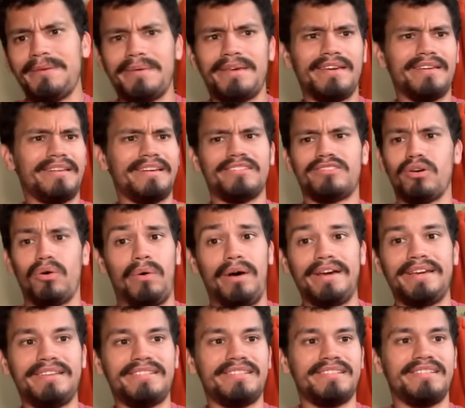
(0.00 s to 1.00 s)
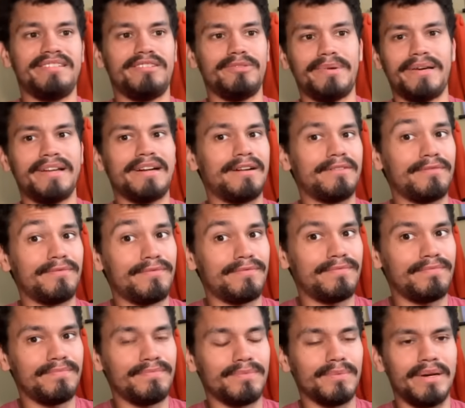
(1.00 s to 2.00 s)
healing twice. He's doing it on,
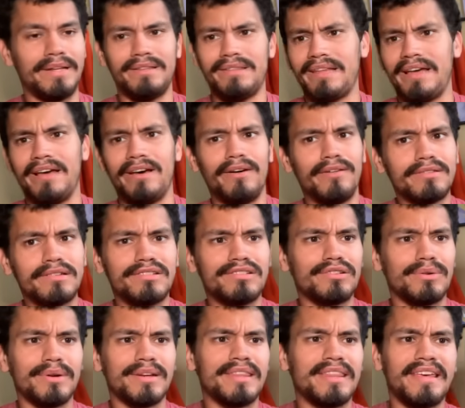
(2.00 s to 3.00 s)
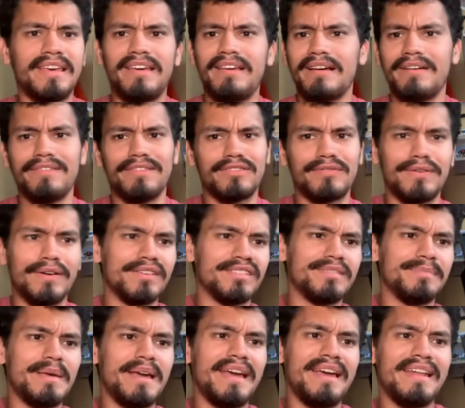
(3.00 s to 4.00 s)
the health restore thing of his
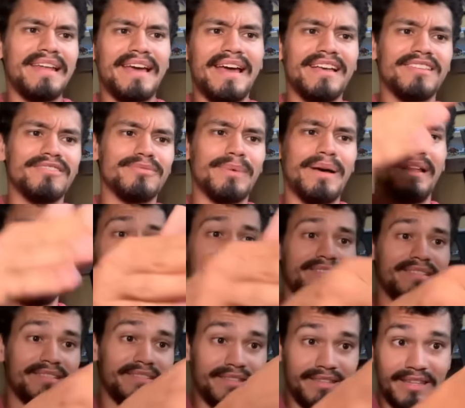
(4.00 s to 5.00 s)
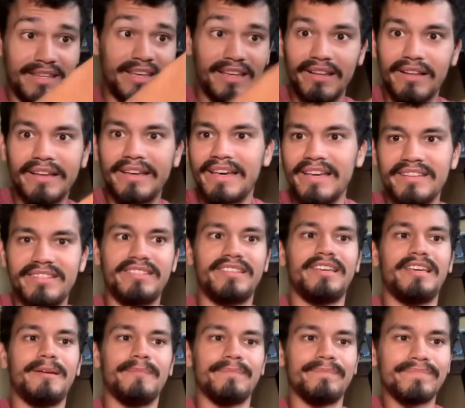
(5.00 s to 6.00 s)
first main, as well as healing his
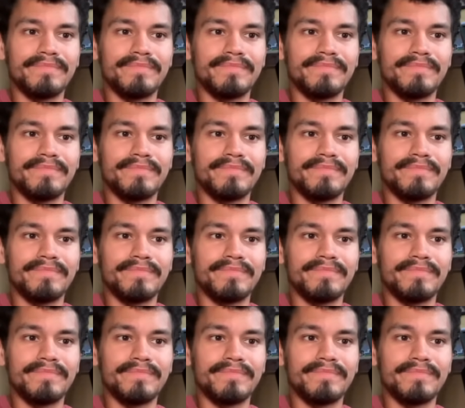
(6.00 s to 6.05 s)
team